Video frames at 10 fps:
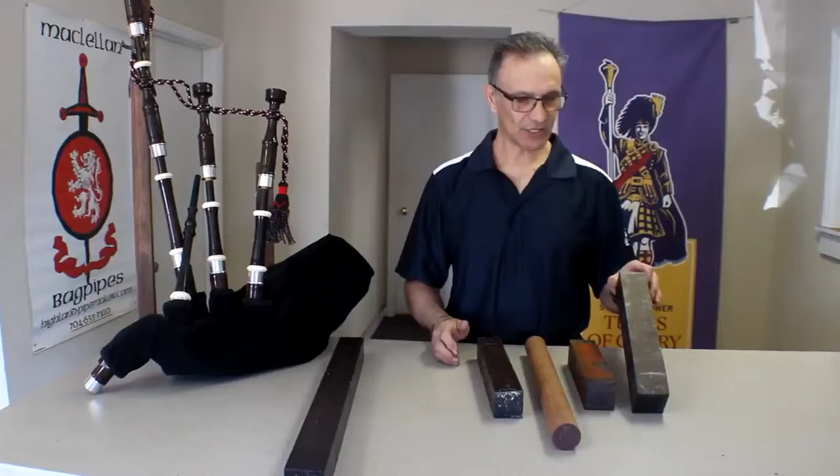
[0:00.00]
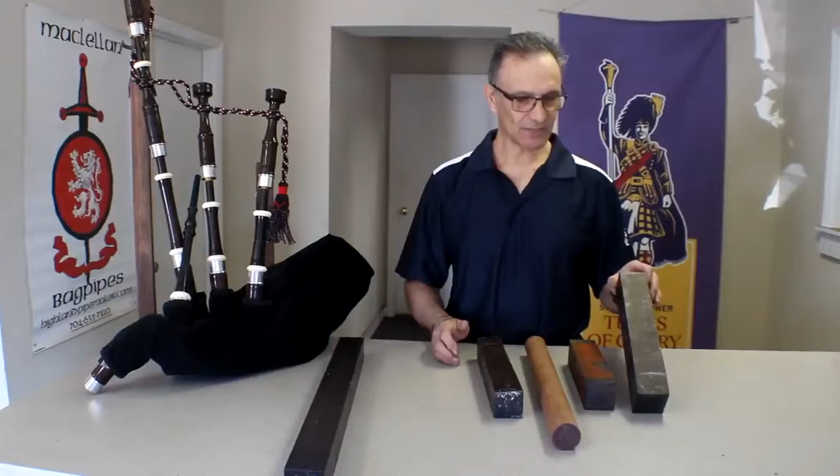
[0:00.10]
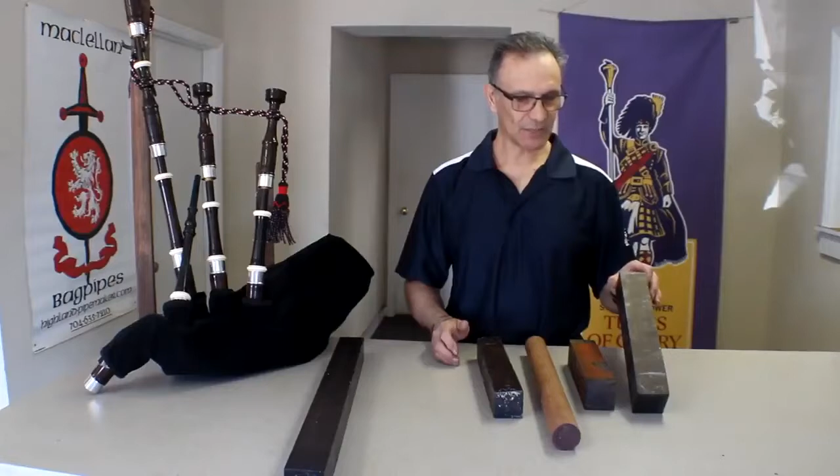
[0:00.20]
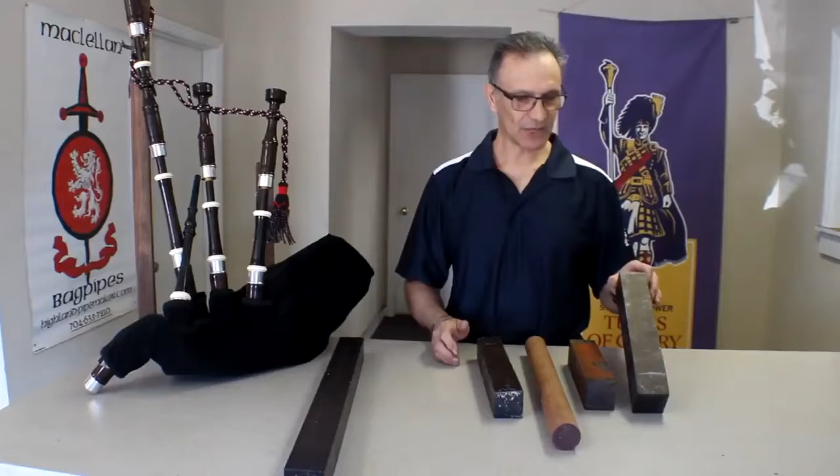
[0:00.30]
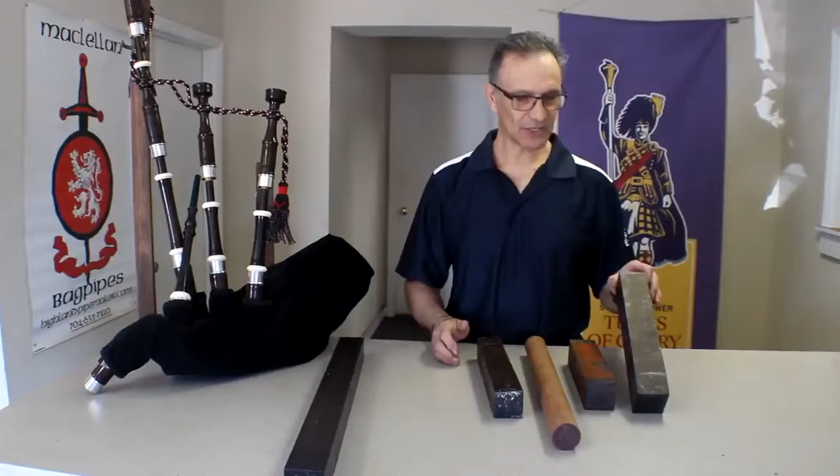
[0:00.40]
is
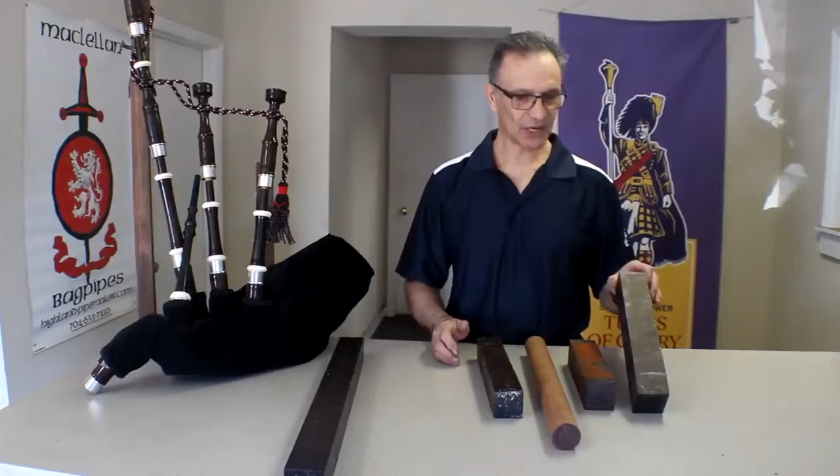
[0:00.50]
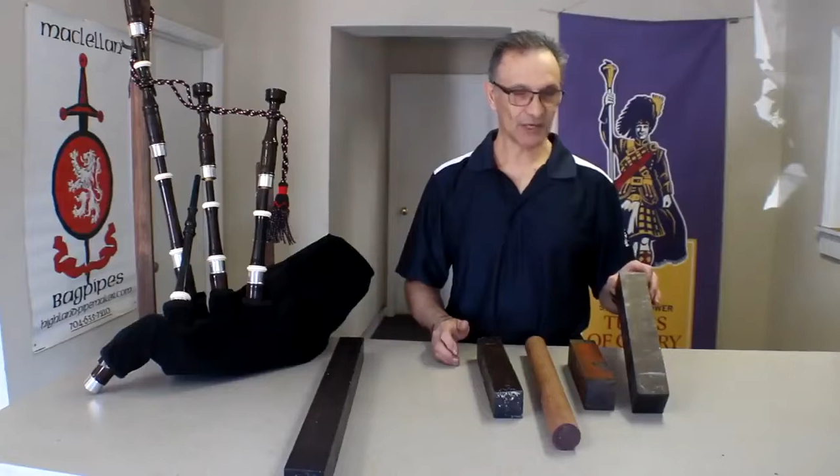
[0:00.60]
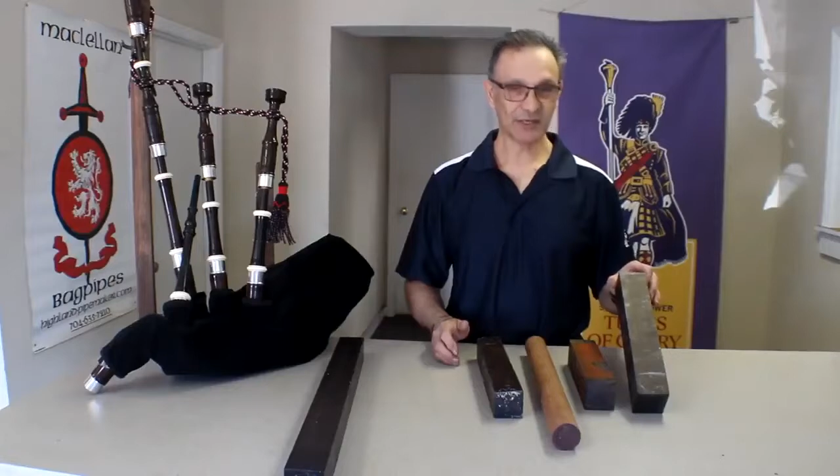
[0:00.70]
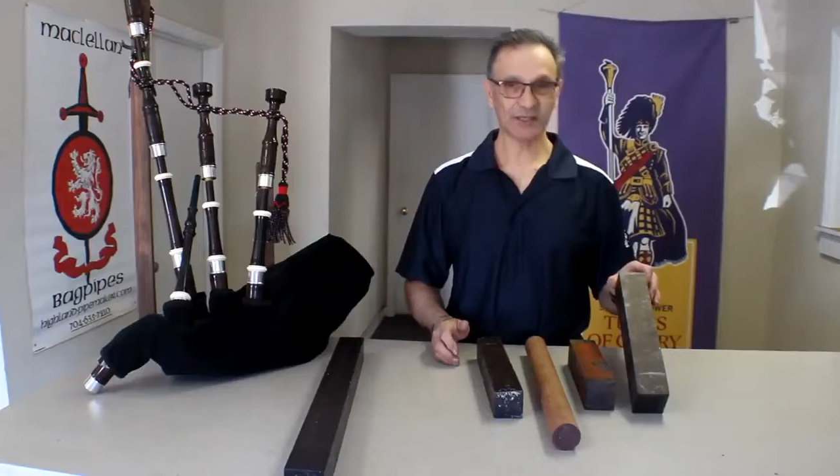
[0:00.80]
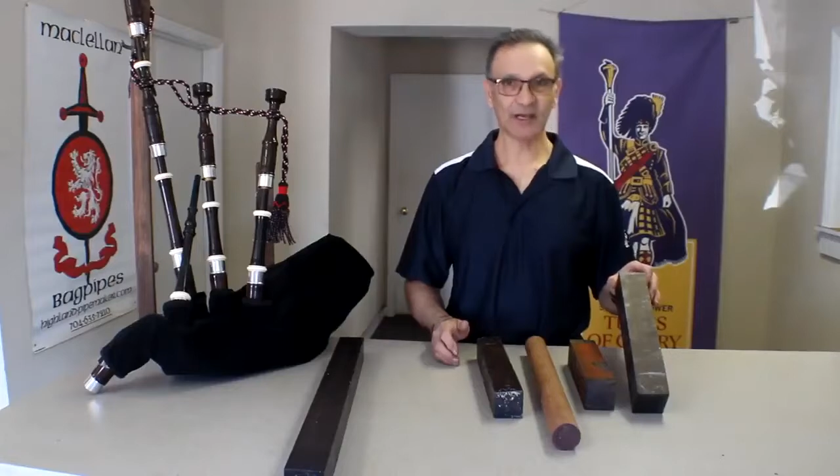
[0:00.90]
much
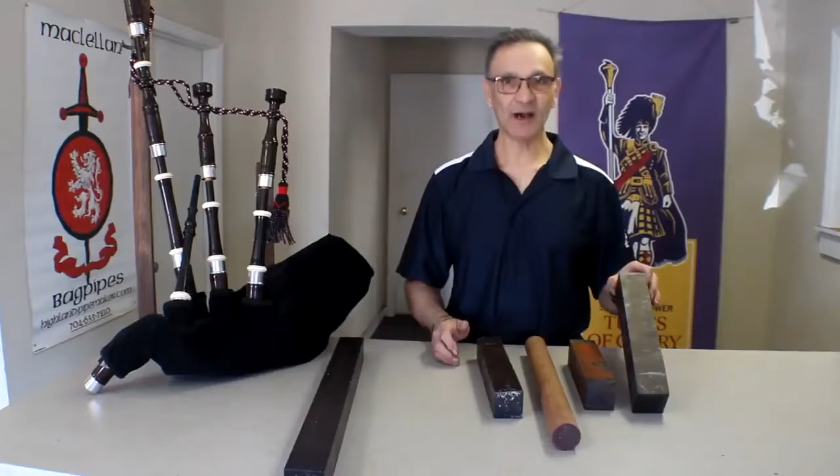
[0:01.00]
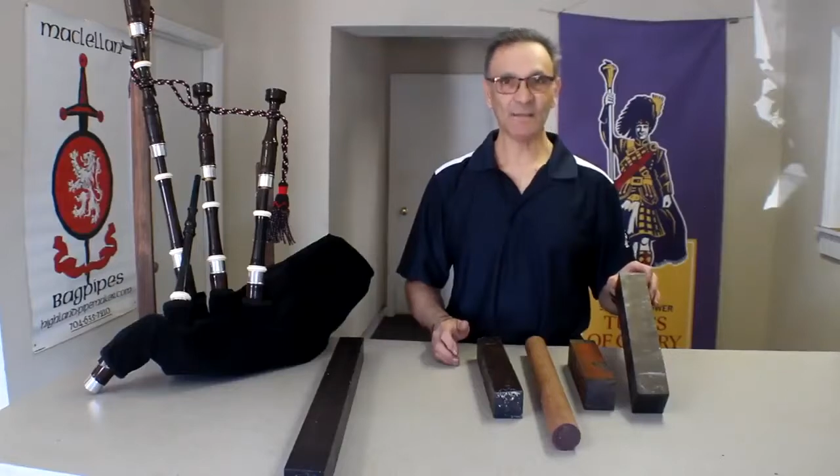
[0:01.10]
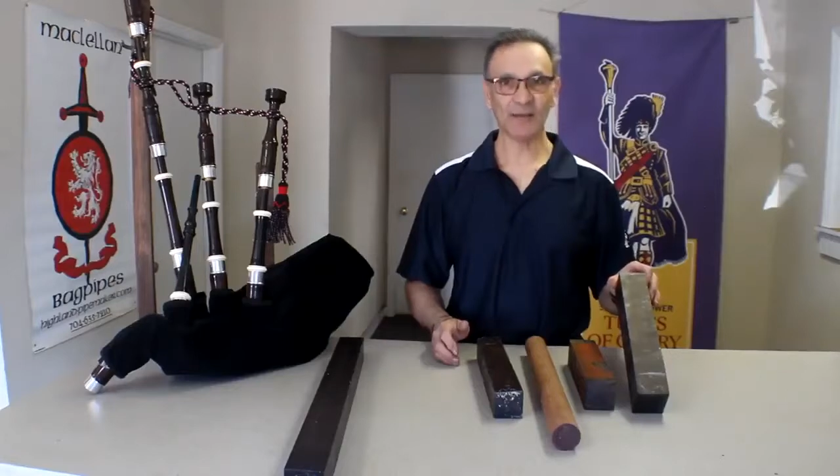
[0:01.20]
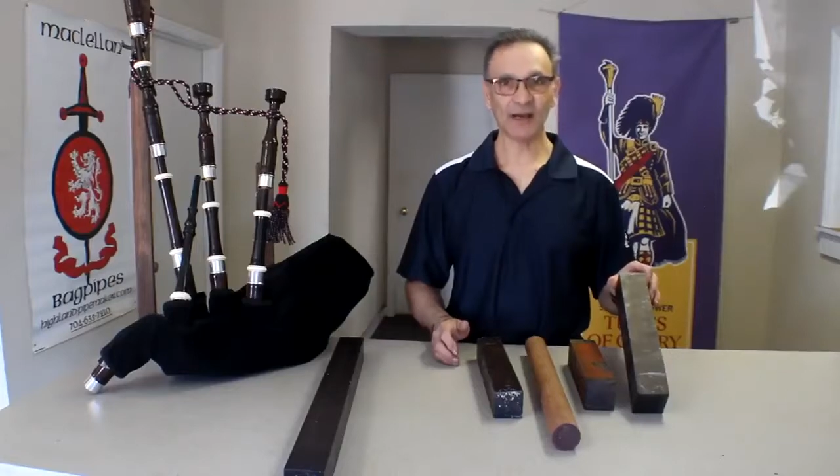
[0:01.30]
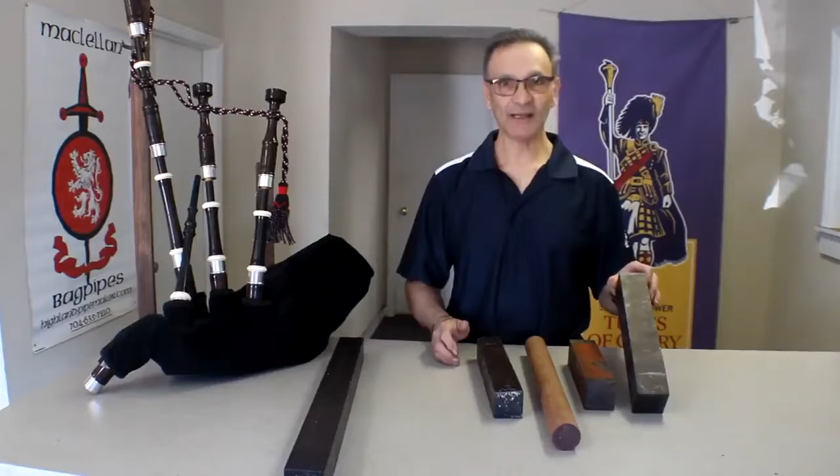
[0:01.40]
harder to come by.